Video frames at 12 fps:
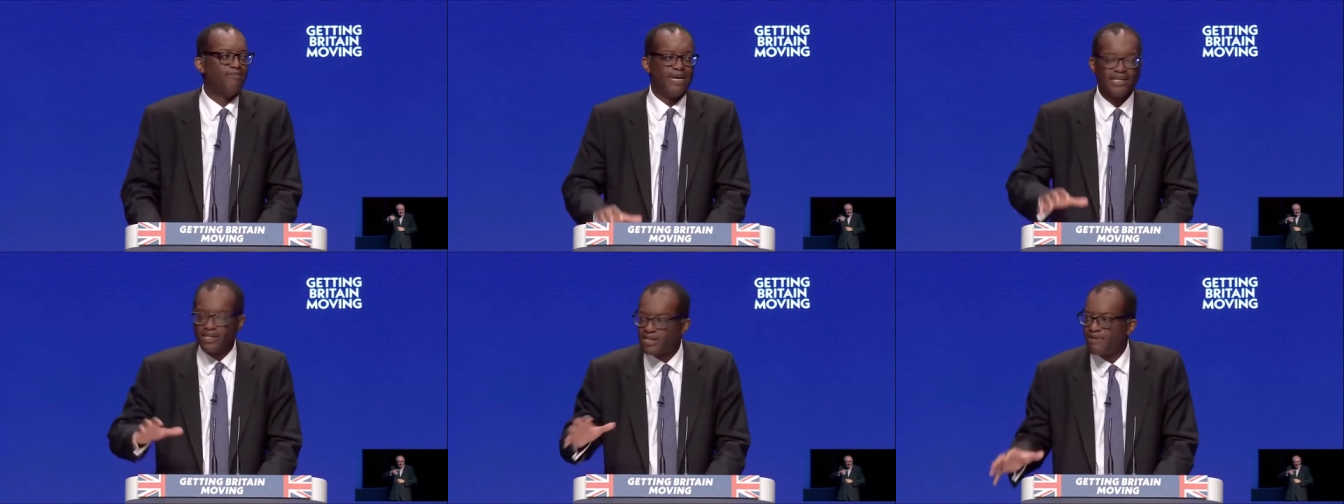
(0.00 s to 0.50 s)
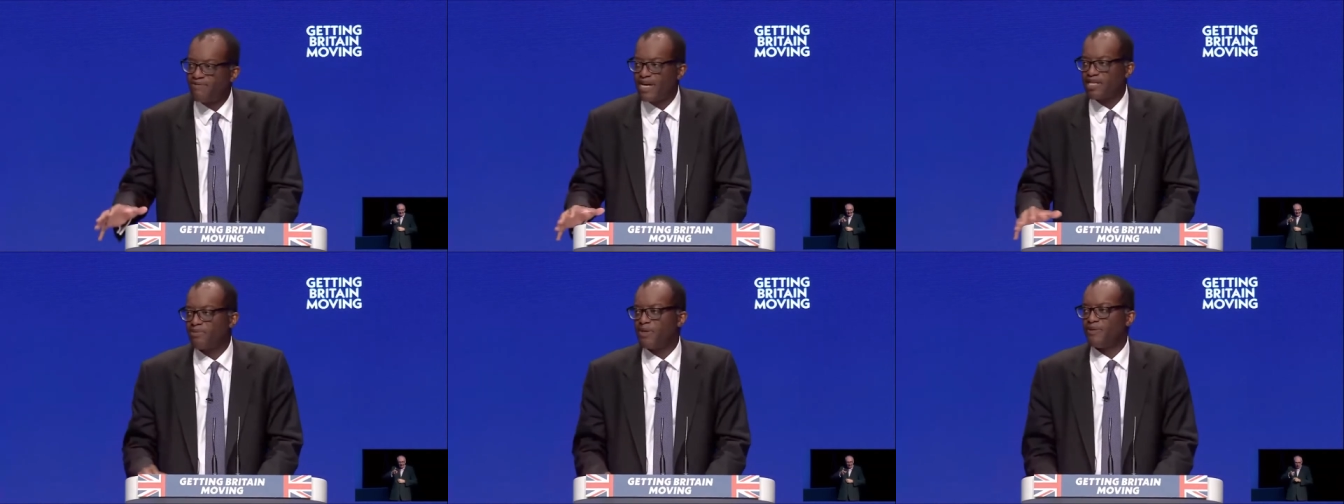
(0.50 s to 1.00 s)
Business
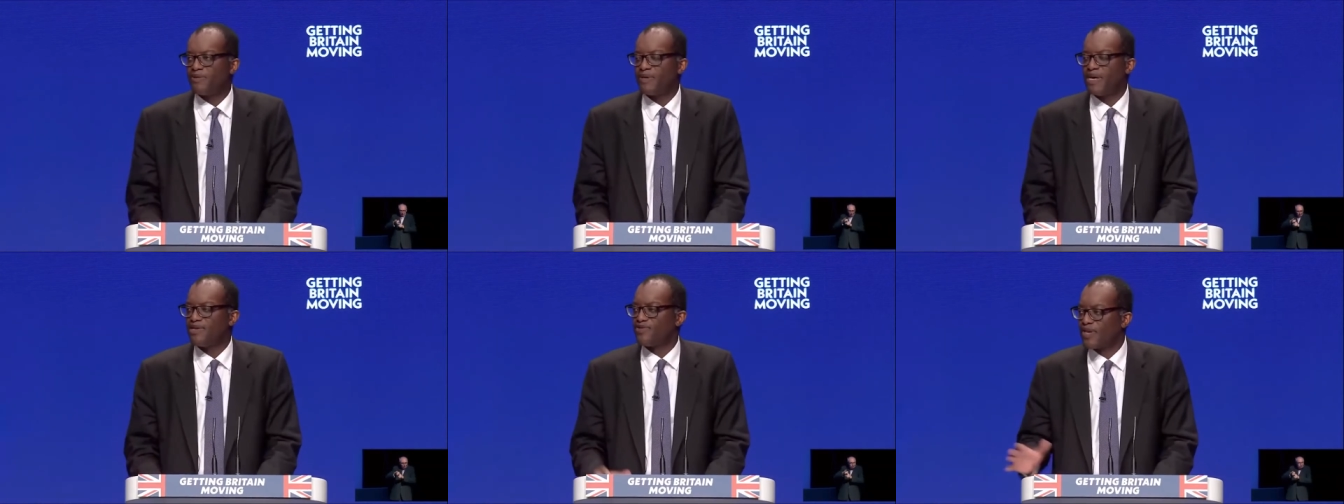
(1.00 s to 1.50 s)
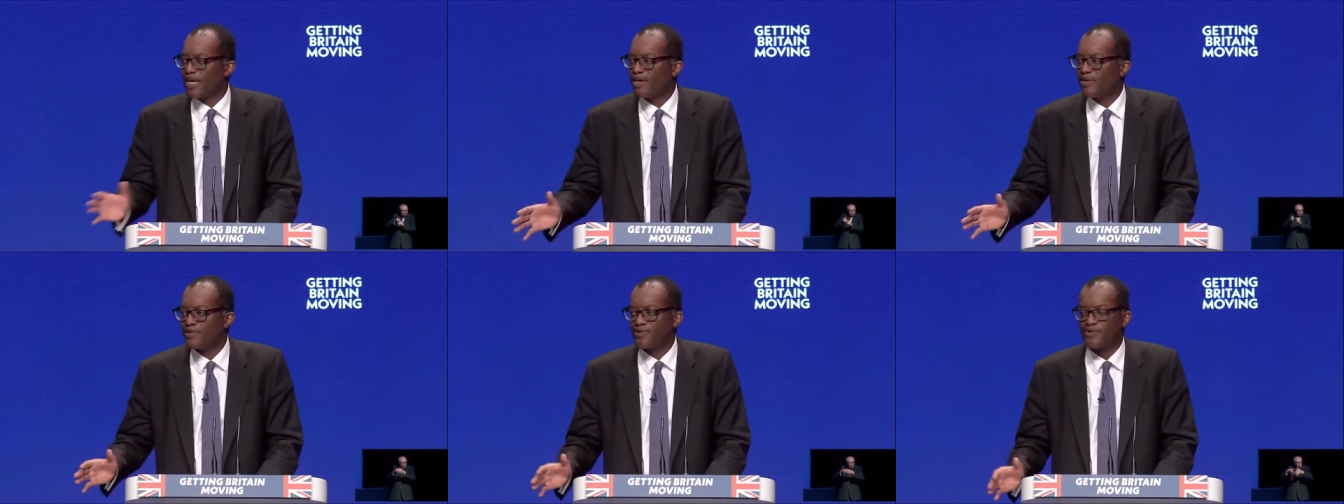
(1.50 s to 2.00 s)
investment,
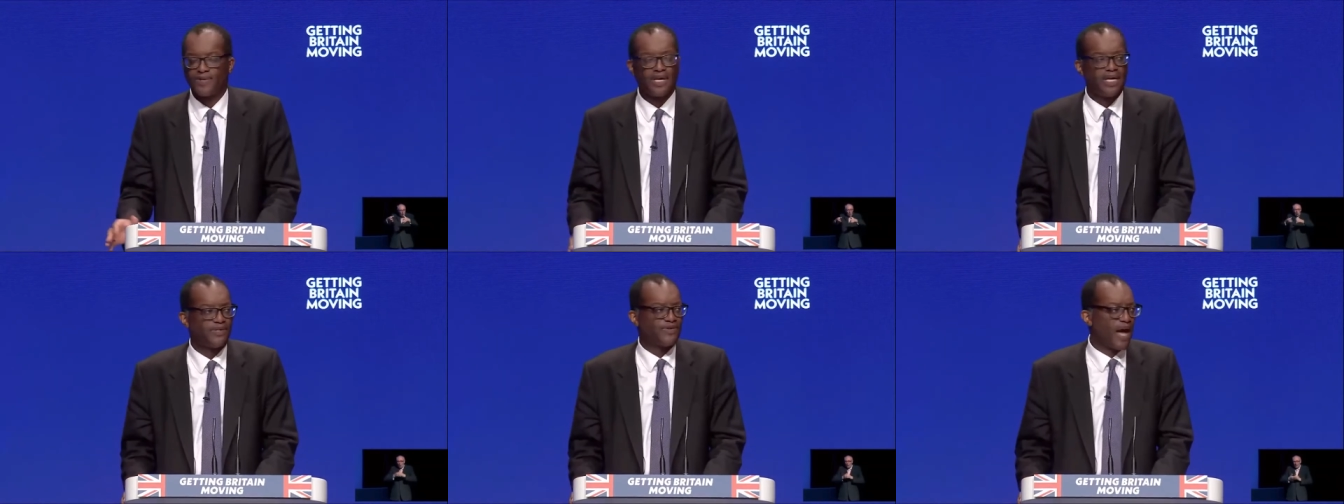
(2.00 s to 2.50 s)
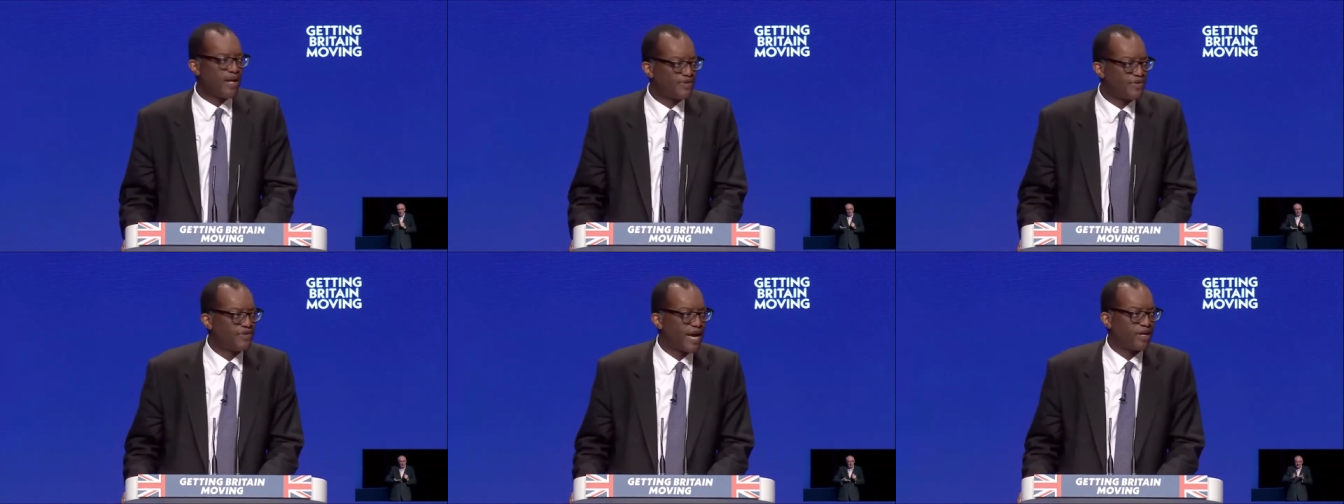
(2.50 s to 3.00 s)
skills,
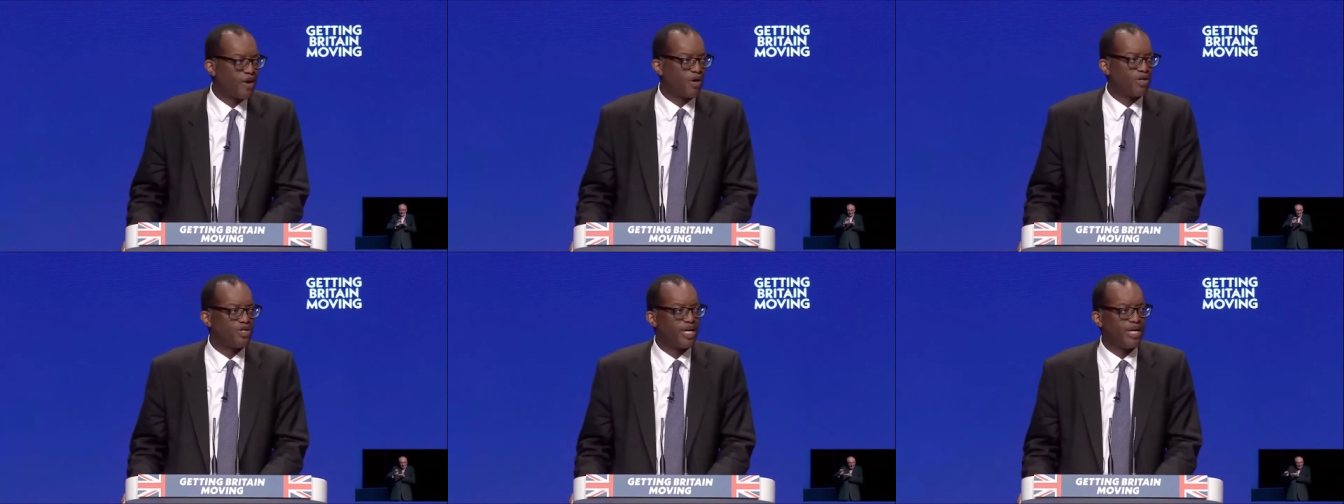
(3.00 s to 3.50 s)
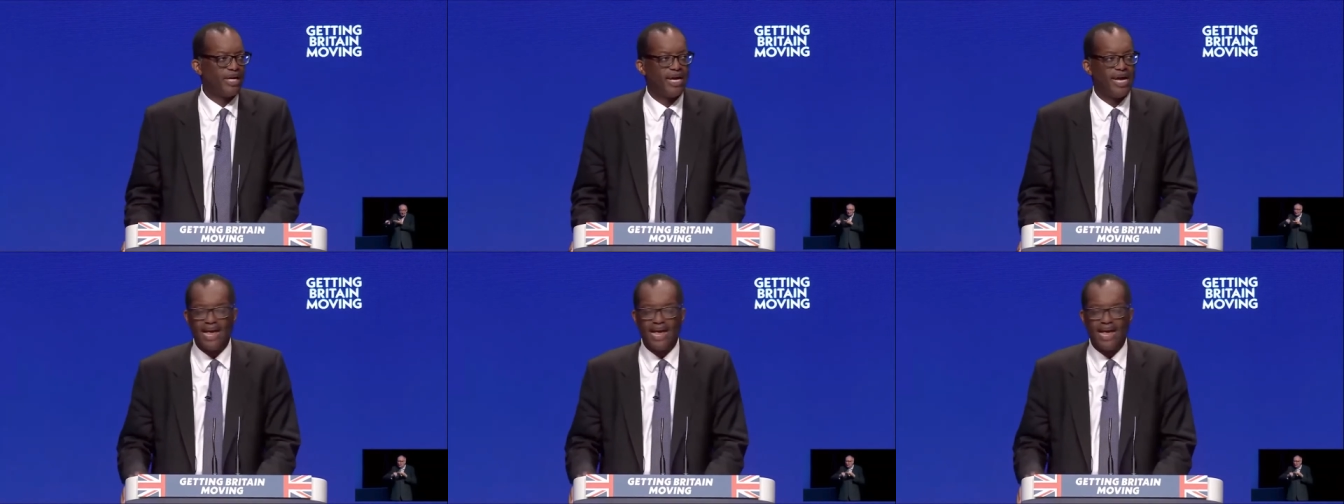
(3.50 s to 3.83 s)
science and technology,